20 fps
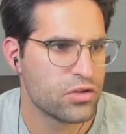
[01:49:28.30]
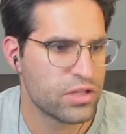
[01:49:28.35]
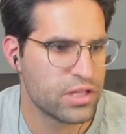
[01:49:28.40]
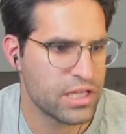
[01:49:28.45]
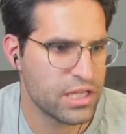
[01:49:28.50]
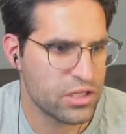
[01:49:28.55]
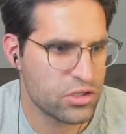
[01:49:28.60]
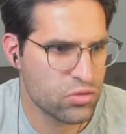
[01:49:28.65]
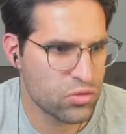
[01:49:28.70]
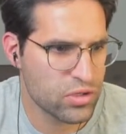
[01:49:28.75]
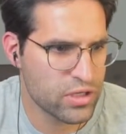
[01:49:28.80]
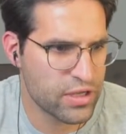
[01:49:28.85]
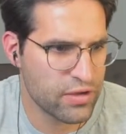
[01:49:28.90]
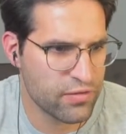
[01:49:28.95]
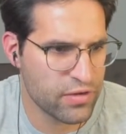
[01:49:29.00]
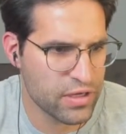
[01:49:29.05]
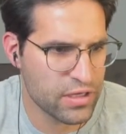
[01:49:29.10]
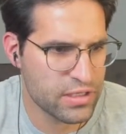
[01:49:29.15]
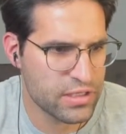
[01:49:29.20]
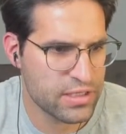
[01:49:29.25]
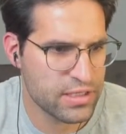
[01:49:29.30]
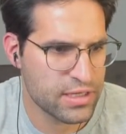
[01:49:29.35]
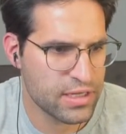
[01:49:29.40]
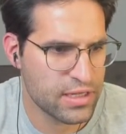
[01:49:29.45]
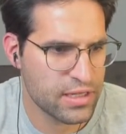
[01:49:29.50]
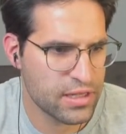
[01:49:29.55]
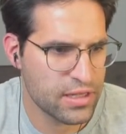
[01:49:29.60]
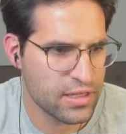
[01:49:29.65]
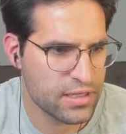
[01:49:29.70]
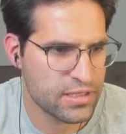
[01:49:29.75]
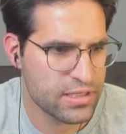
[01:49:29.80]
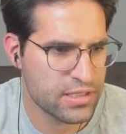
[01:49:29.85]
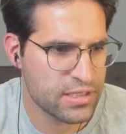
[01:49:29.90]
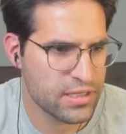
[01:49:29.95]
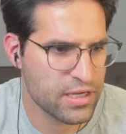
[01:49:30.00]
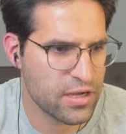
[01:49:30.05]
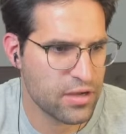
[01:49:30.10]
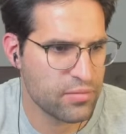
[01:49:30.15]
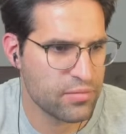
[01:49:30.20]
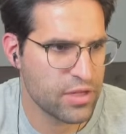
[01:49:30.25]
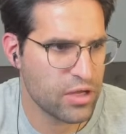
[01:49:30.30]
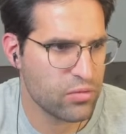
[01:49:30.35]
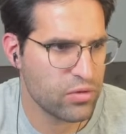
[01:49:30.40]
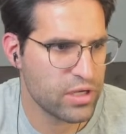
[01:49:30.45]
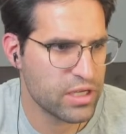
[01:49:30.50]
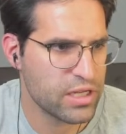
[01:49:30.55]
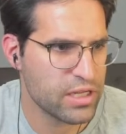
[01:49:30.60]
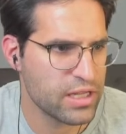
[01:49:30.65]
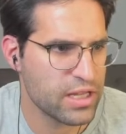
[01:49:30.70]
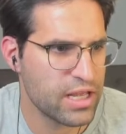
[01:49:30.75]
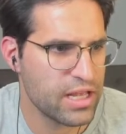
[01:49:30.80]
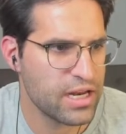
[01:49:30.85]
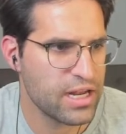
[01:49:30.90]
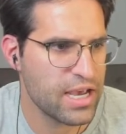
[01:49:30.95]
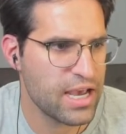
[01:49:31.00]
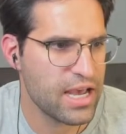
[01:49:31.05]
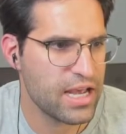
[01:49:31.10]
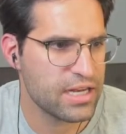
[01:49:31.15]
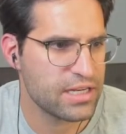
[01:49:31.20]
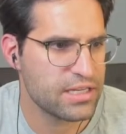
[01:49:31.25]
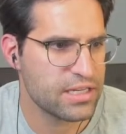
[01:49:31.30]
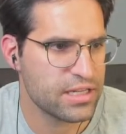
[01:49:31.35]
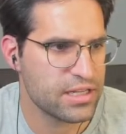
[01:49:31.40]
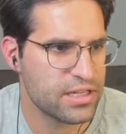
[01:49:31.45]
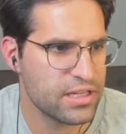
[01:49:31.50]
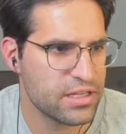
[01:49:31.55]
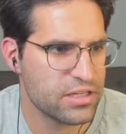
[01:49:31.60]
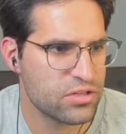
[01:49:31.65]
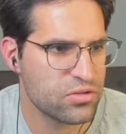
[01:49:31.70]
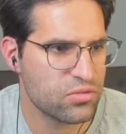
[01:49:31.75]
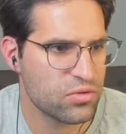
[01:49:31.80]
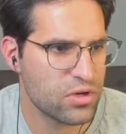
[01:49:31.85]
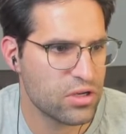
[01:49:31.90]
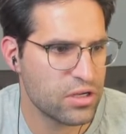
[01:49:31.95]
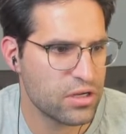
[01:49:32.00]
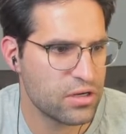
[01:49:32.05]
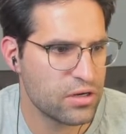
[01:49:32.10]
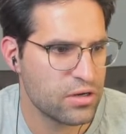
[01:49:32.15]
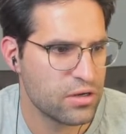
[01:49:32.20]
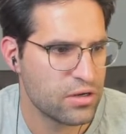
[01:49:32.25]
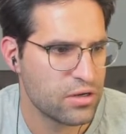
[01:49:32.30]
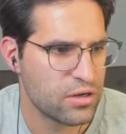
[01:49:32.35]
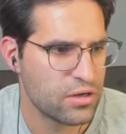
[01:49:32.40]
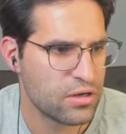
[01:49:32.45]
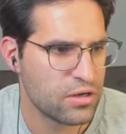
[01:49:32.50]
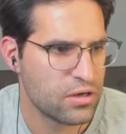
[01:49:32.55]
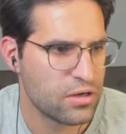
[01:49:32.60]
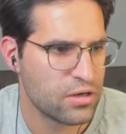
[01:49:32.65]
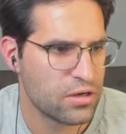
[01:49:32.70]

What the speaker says: So this will give us the sum that we can then add to this one.